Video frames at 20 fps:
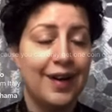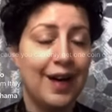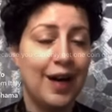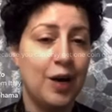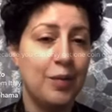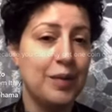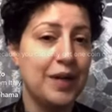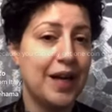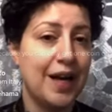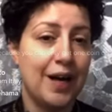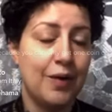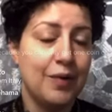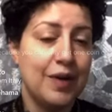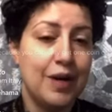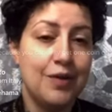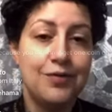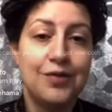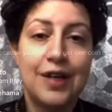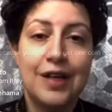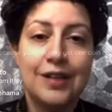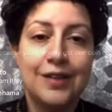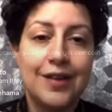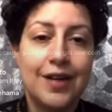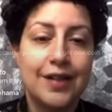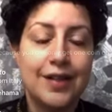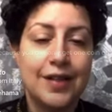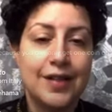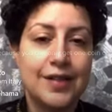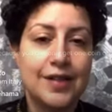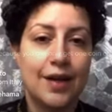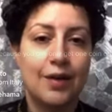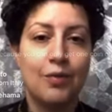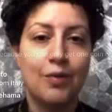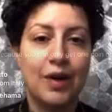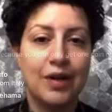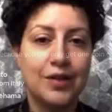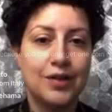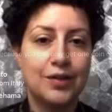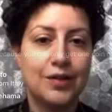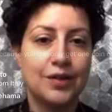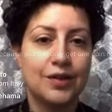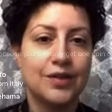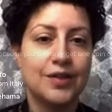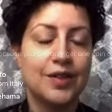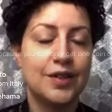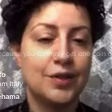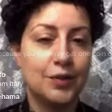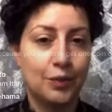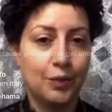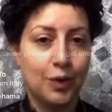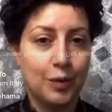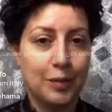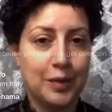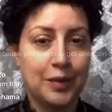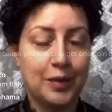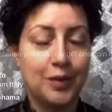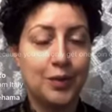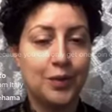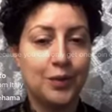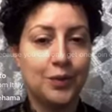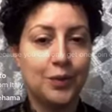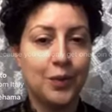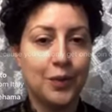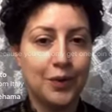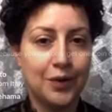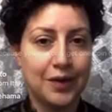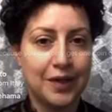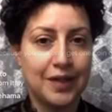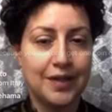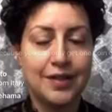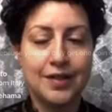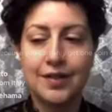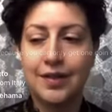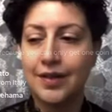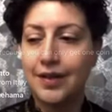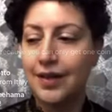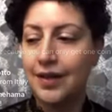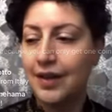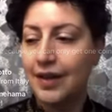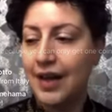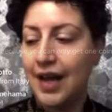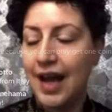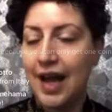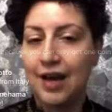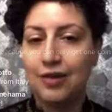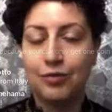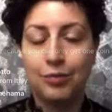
Um, and whenever I look at this, I wonder, did the woman who wore it have